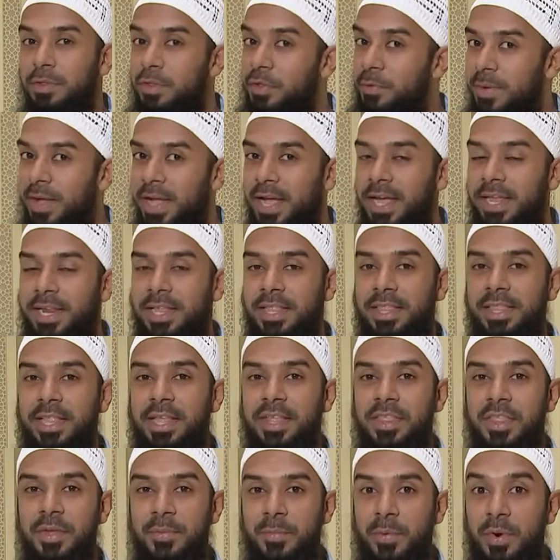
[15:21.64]
But
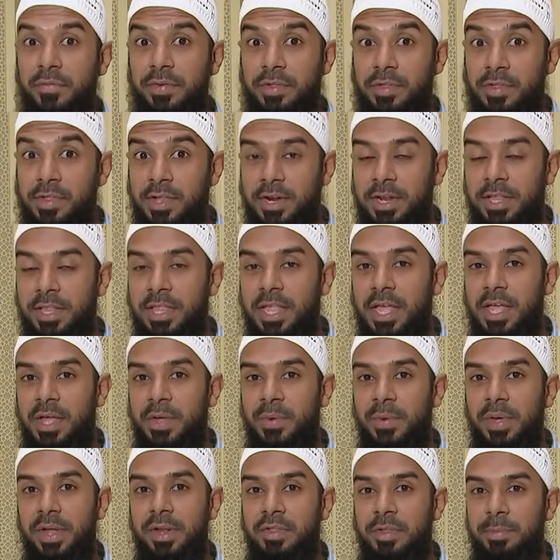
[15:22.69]
subhanallah, the Prophet
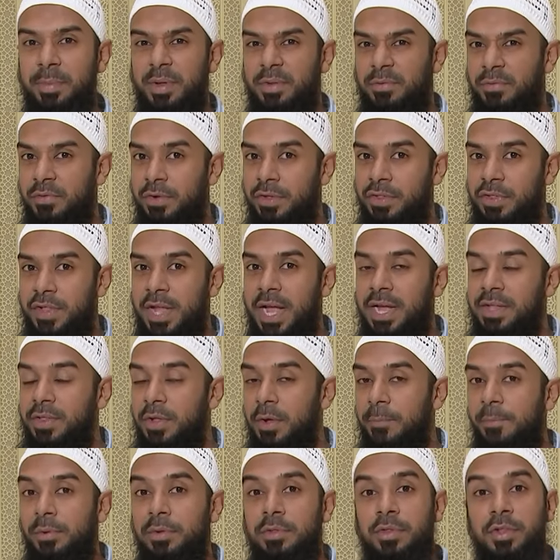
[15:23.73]
sallallahu alayhi wasallam emphasized
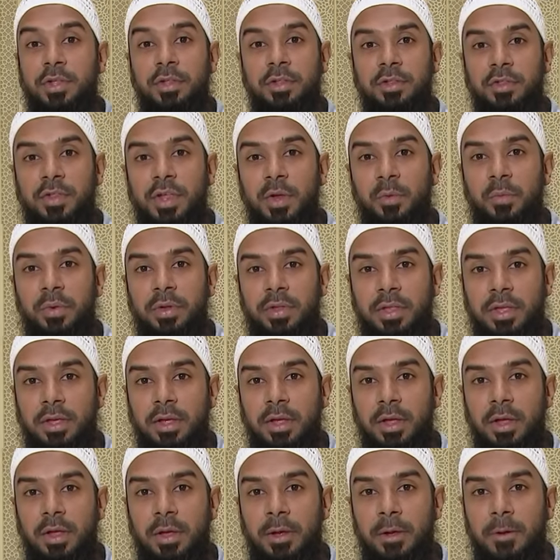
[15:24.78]
upon
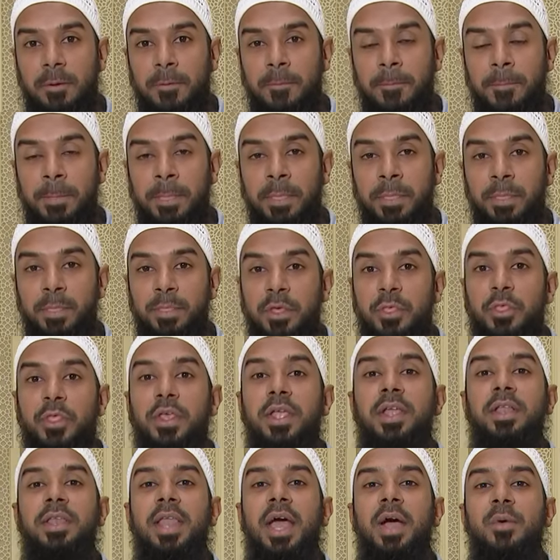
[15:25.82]
sincerity. The
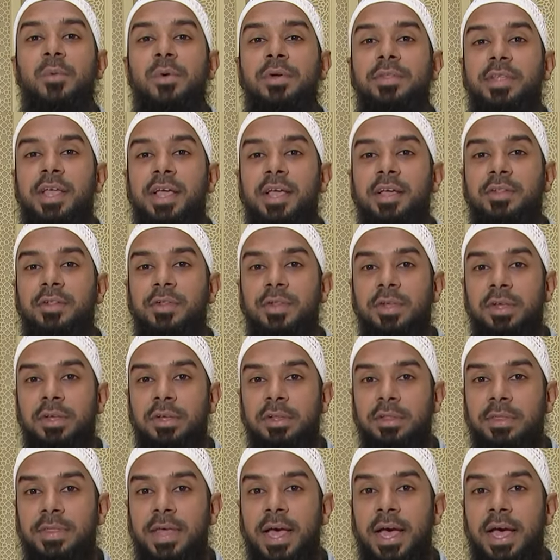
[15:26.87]
thing nowadays
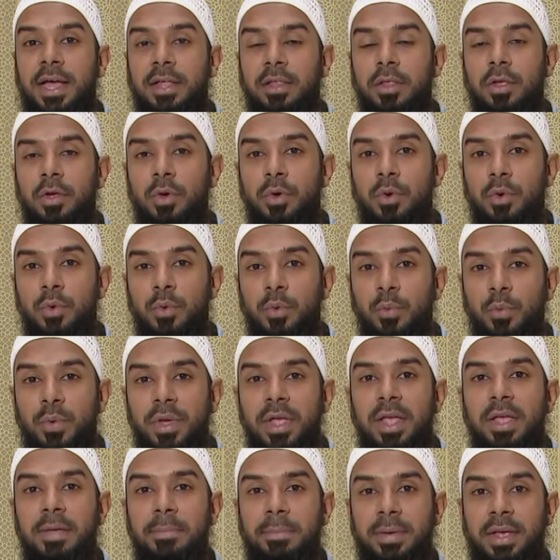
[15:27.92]
is that
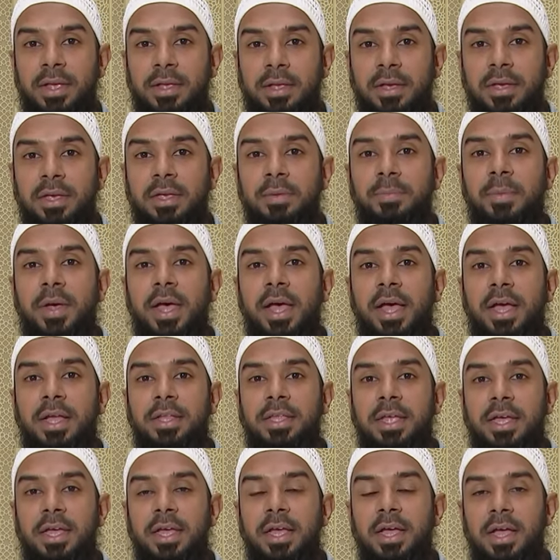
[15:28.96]
we make
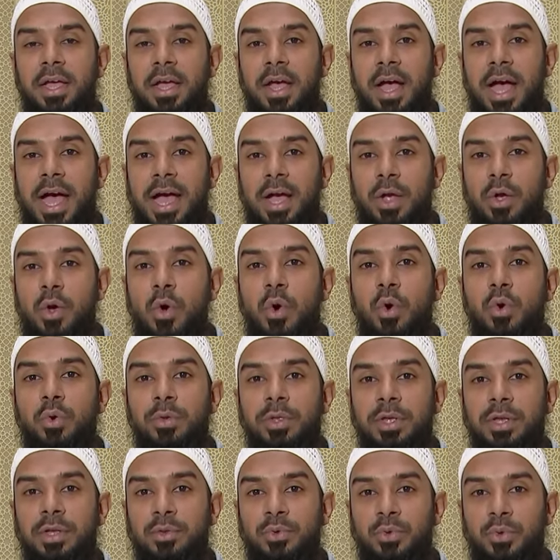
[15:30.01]
ibadah
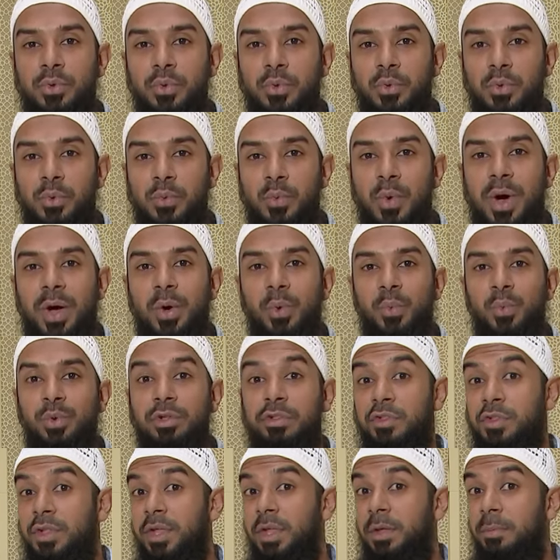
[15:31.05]
according to what
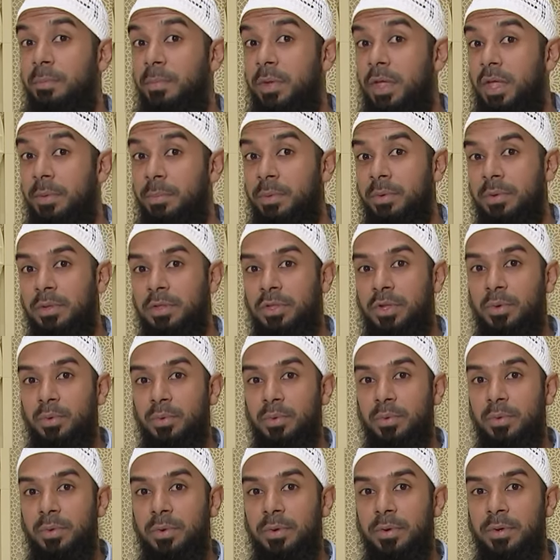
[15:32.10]
we see people
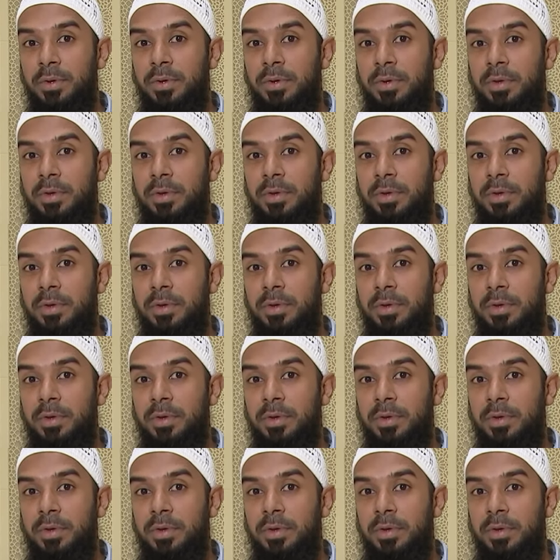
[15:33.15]
do.